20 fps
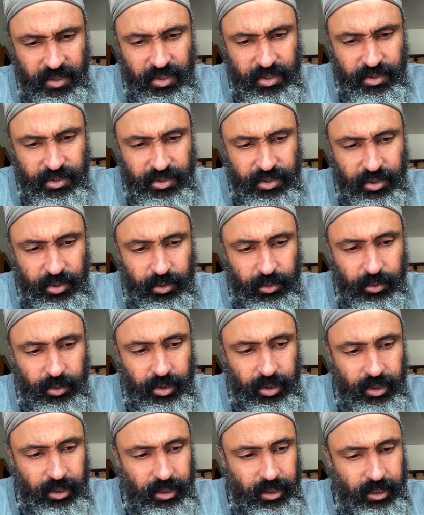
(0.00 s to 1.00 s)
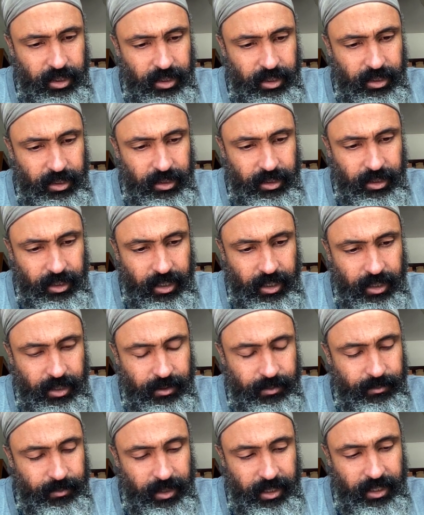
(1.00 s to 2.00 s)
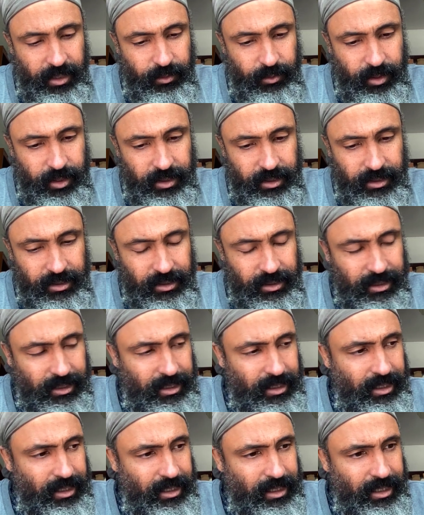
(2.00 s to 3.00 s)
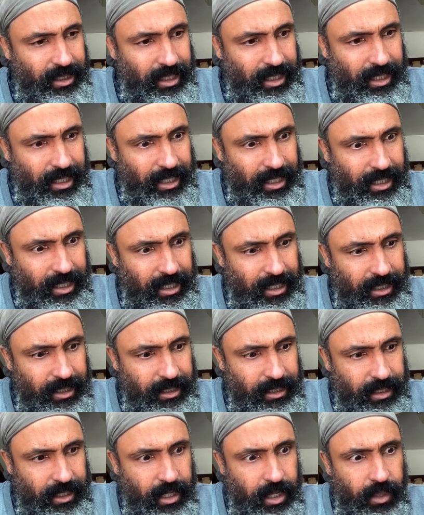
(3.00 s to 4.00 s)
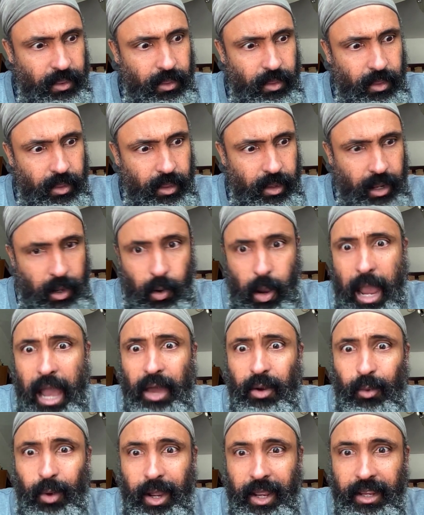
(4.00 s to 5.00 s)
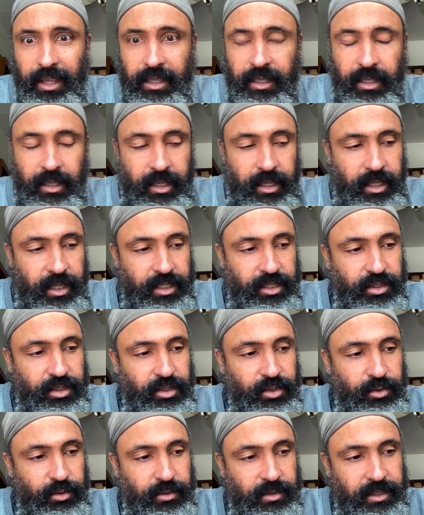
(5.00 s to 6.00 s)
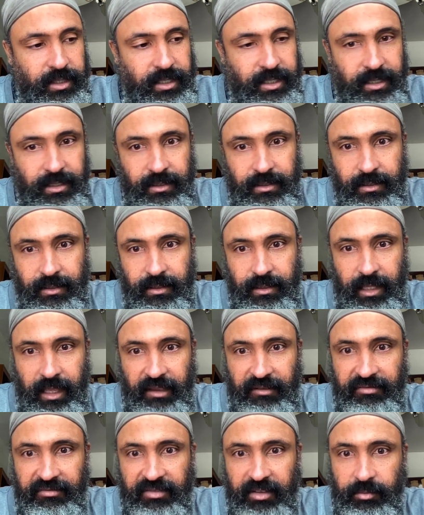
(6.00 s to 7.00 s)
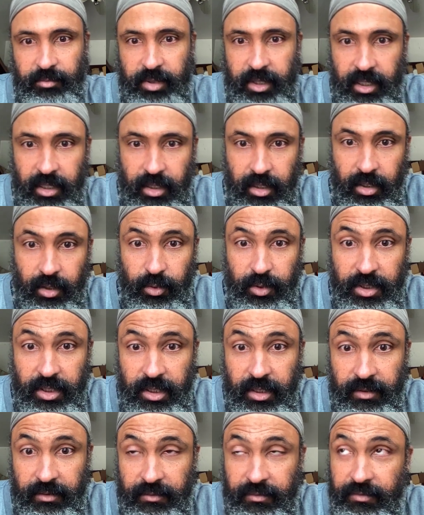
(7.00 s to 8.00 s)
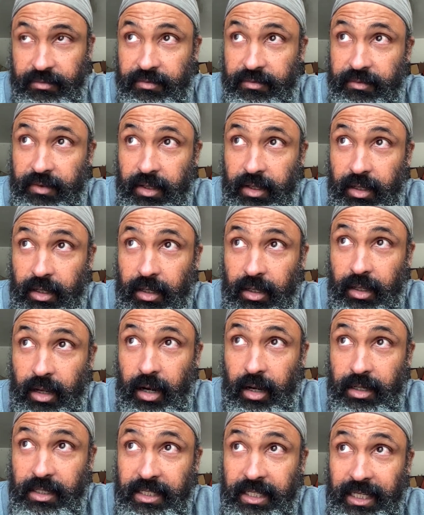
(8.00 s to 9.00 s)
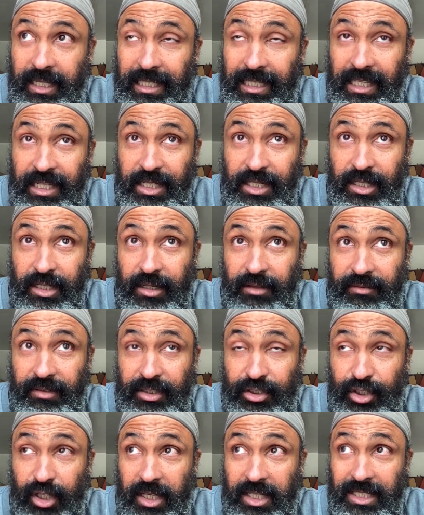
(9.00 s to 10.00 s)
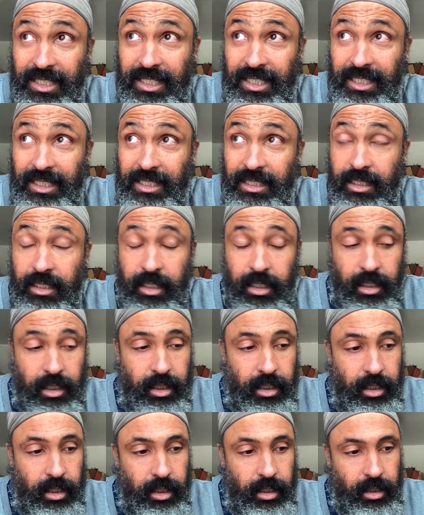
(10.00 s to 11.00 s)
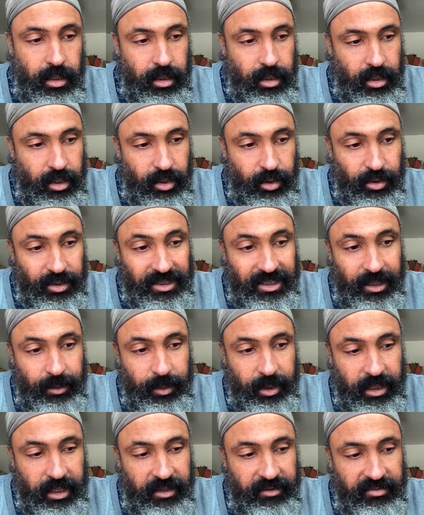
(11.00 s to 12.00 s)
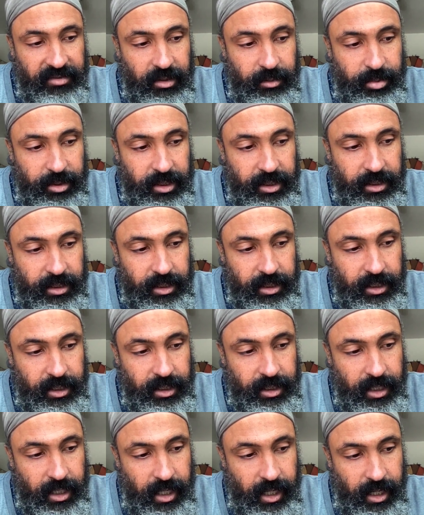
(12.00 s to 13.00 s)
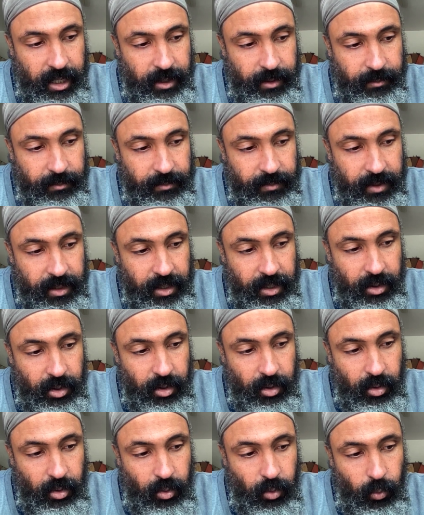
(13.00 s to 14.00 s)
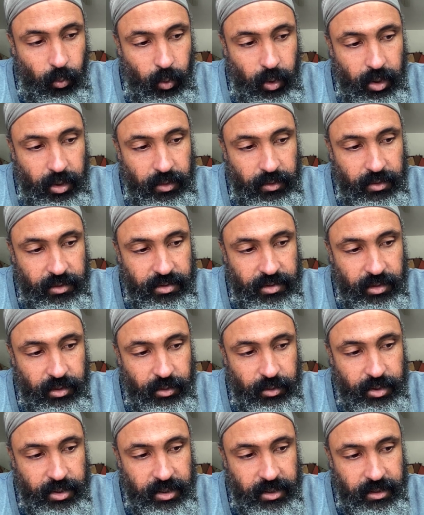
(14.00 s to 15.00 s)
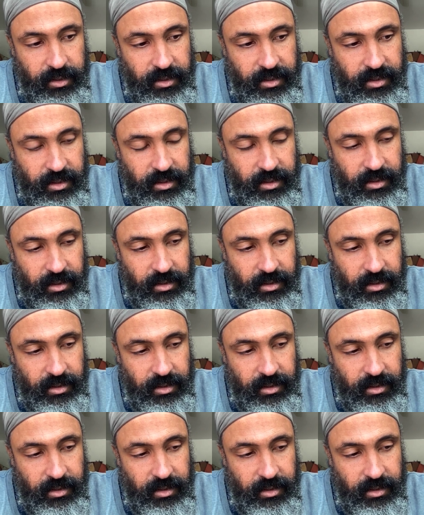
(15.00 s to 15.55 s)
So, anyways, how do I excuse this like flippant notion of articulation of atrocities, or seemingly flippant? One of the solutions